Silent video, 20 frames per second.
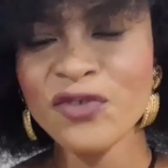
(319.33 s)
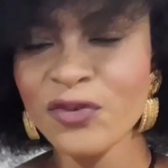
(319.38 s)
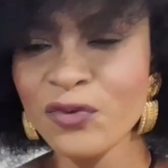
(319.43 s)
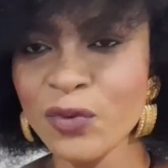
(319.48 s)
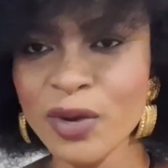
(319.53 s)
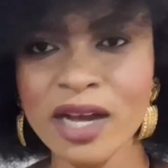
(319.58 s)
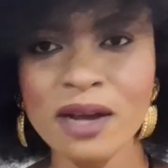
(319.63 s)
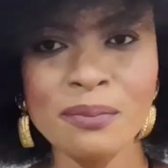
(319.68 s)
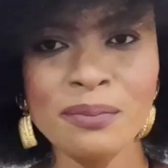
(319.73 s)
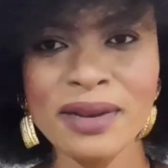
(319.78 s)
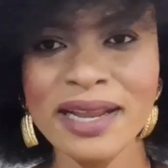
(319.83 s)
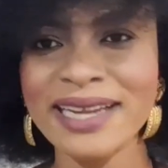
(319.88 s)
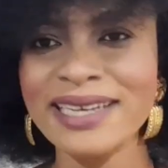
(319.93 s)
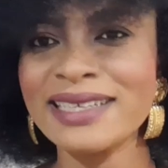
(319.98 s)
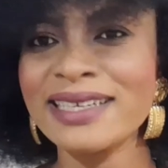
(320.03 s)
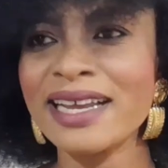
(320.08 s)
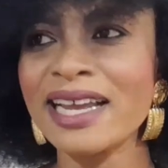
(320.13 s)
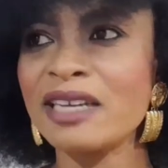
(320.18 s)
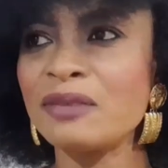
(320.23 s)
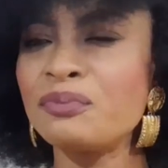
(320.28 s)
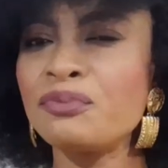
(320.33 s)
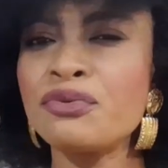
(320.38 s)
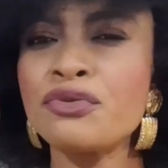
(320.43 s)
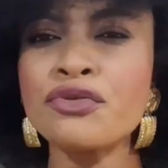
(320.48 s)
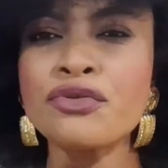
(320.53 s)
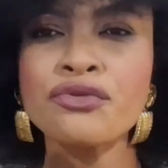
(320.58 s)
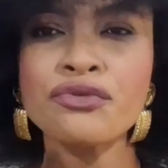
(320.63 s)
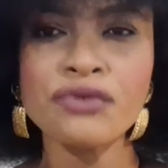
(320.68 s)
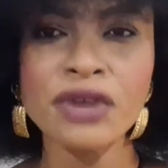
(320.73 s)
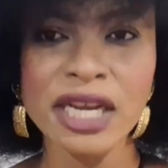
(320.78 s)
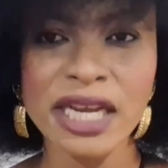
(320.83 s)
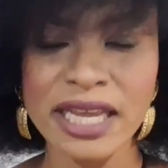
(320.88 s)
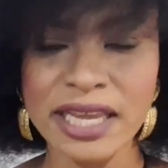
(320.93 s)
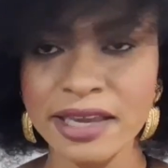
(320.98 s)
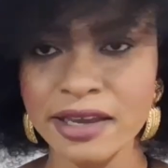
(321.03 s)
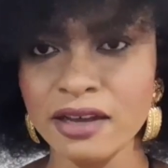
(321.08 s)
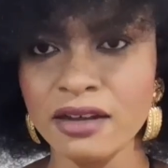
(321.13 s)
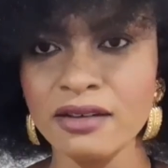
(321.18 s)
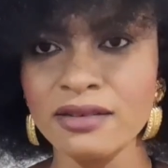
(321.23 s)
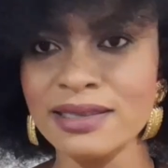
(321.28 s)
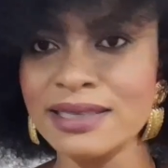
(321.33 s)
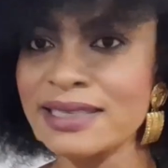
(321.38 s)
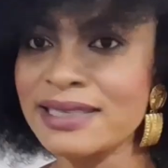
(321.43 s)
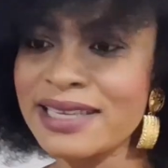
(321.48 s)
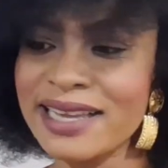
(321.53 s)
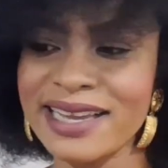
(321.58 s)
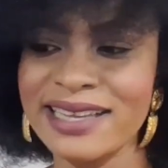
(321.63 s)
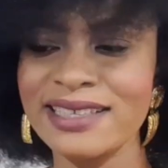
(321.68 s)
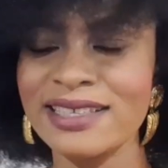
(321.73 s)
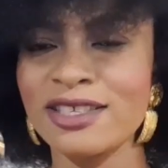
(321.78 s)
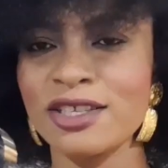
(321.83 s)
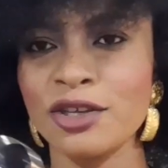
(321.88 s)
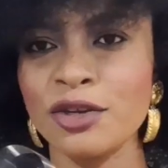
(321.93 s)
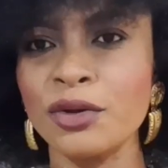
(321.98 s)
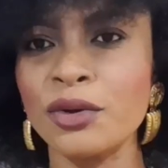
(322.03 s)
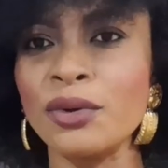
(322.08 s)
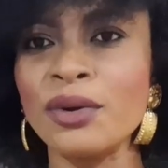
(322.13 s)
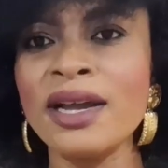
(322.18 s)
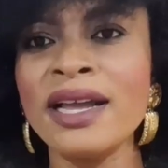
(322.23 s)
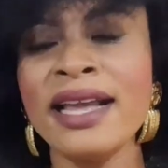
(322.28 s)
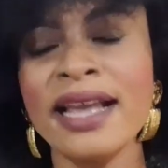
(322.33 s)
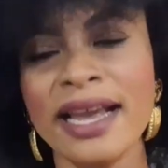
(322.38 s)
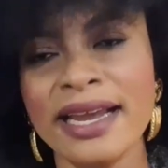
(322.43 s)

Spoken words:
well blended, pretty girl scent, you know.